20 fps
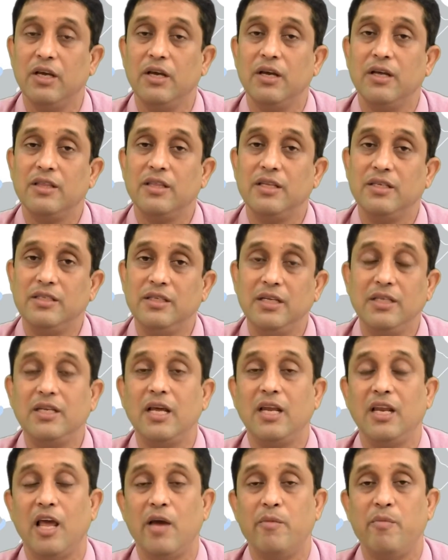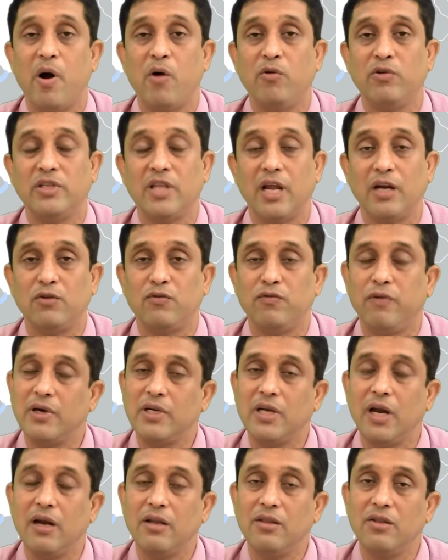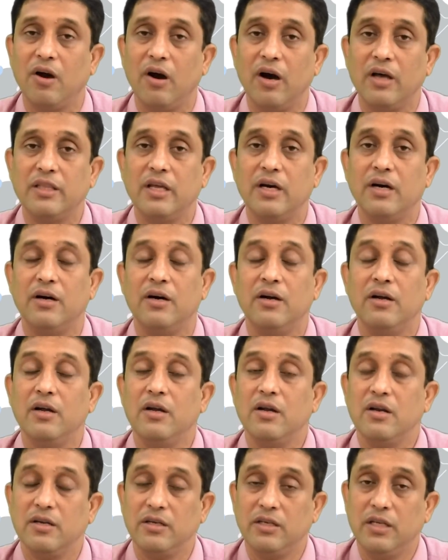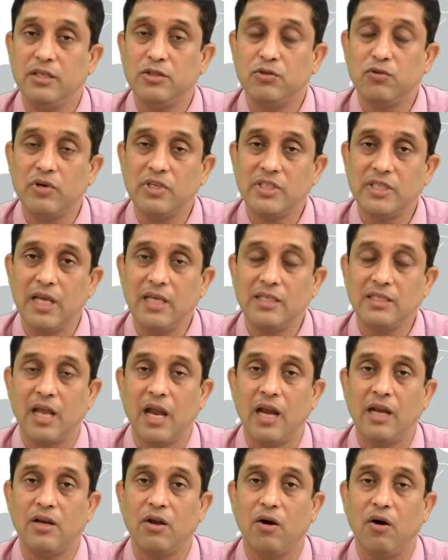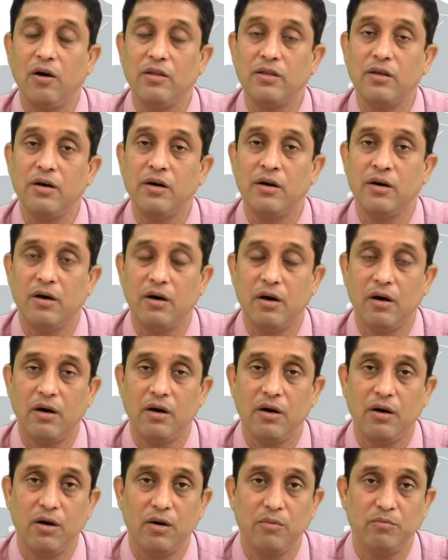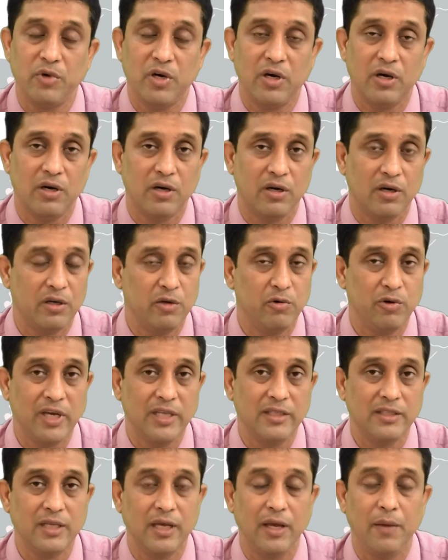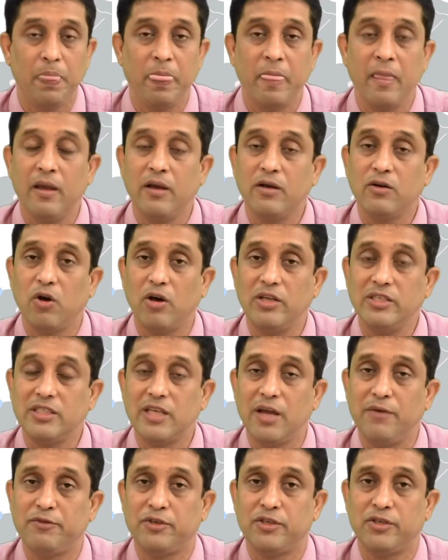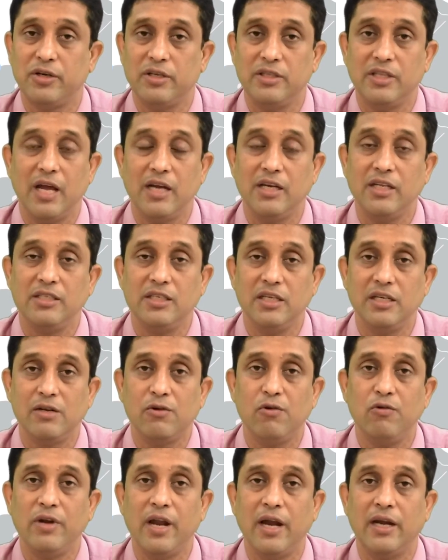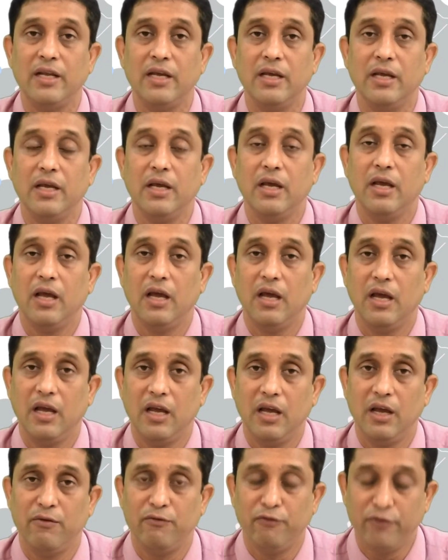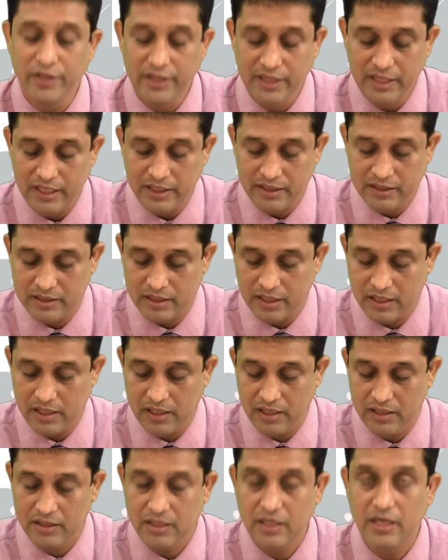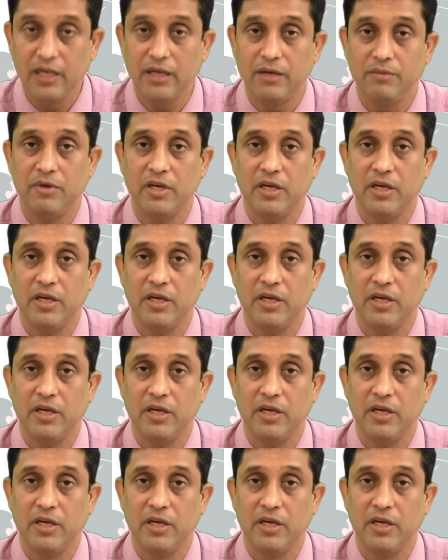the detail about that, what are the other discourses and other you can say concept that is included with these three